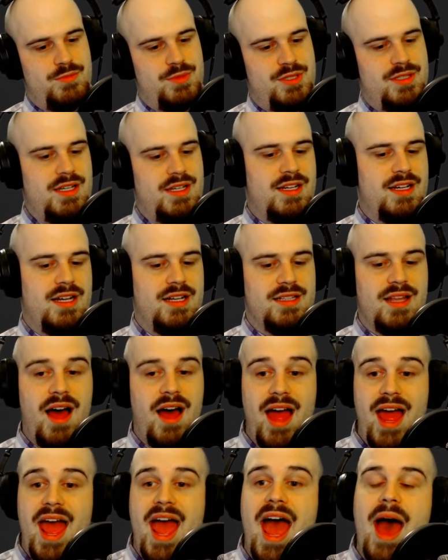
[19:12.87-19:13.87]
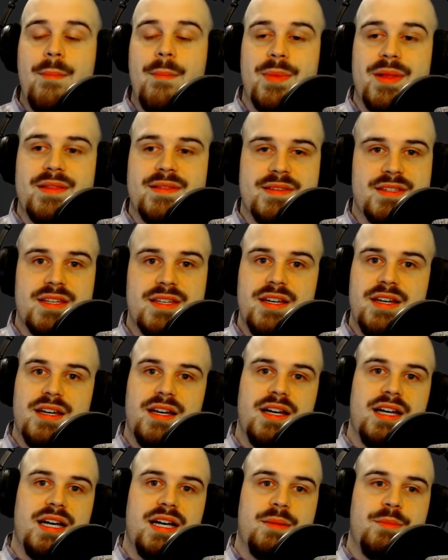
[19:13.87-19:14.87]
lot happens
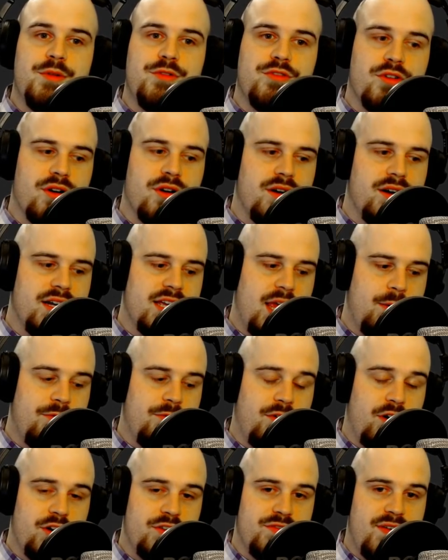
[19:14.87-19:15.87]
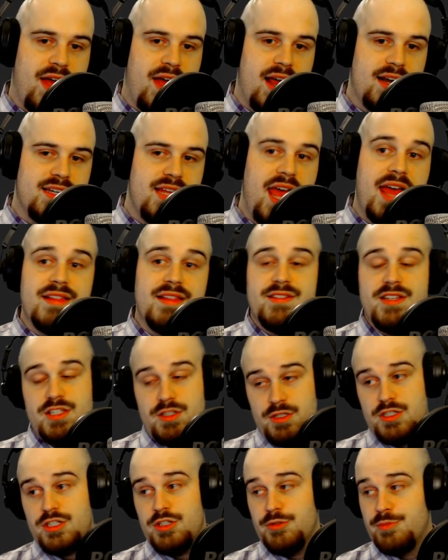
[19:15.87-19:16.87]
before a game of Artifact ends.
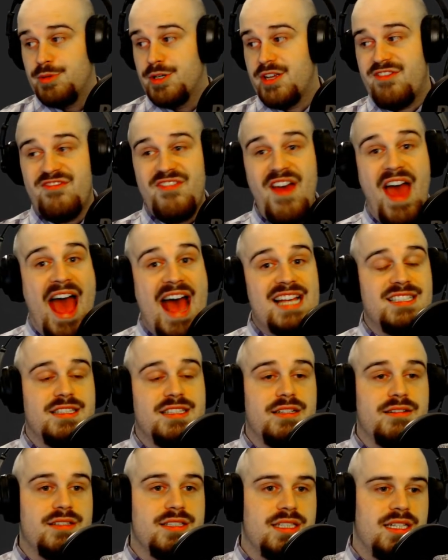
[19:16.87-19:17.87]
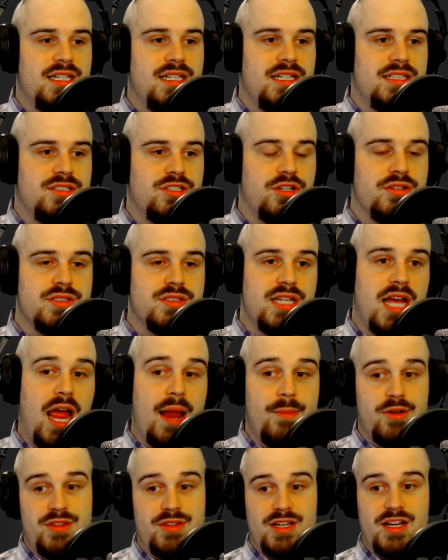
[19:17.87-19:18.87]
It's still pretty fast. There's a turn
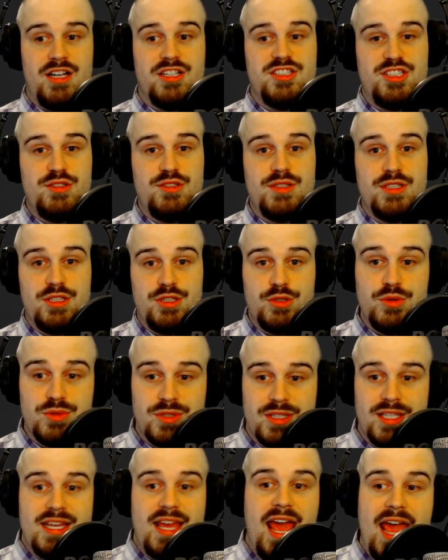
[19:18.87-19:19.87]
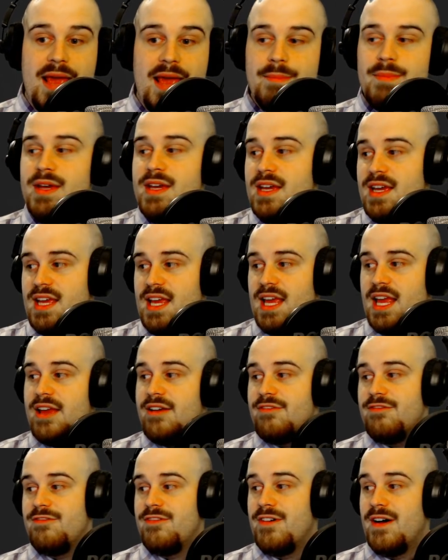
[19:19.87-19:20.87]
timer that causes you to lose the game
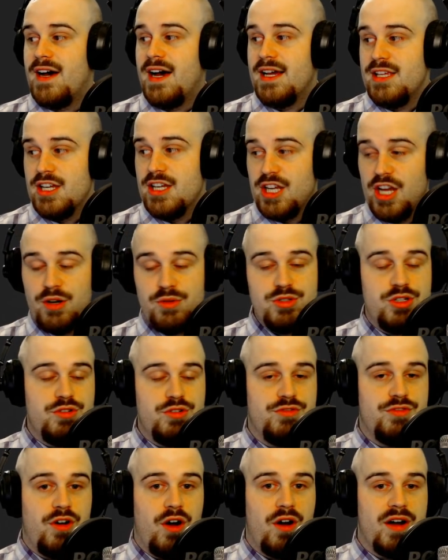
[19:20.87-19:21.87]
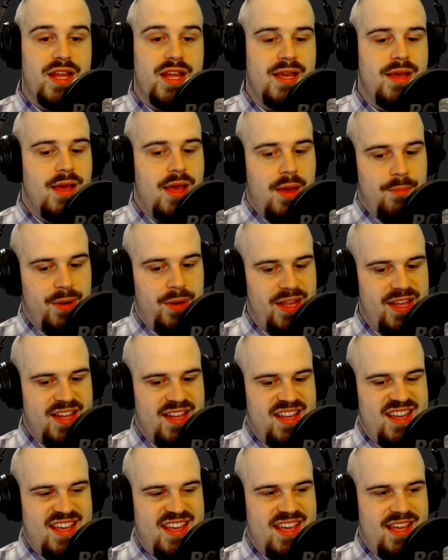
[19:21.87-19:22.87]
if you go too far in it, but
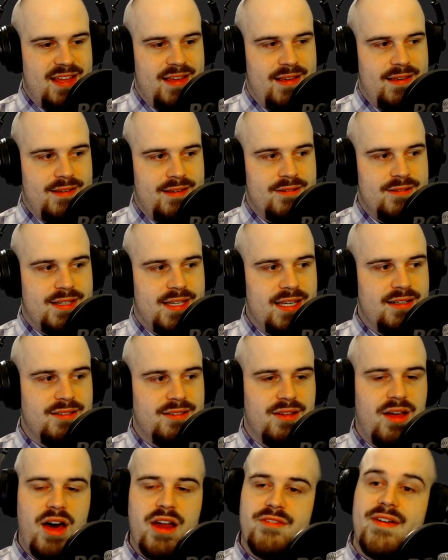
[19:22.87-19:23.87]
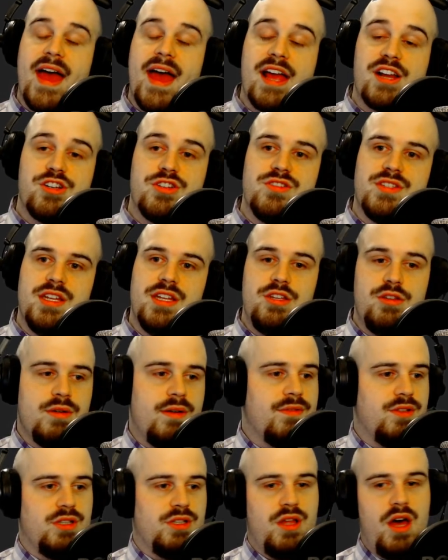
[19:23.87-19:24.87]
you get a lot of actions in. You
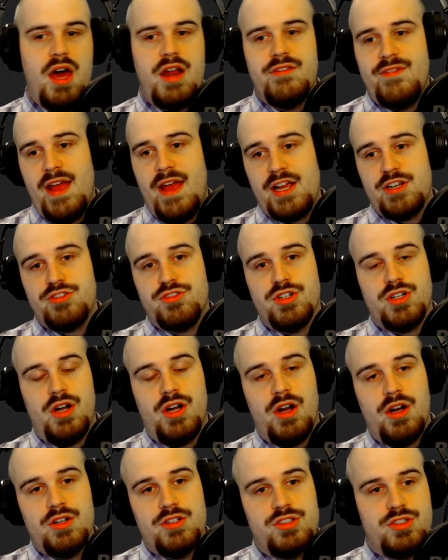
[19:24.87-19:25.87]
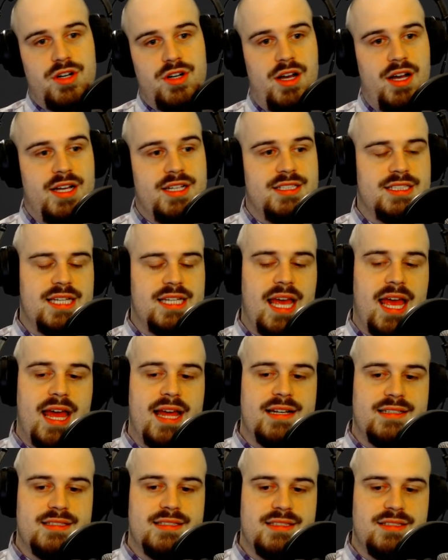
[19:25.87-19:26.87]
have a lot of extra card draws,
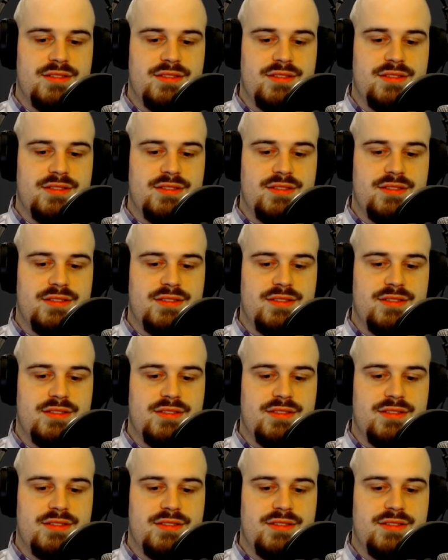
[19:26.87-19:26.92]
and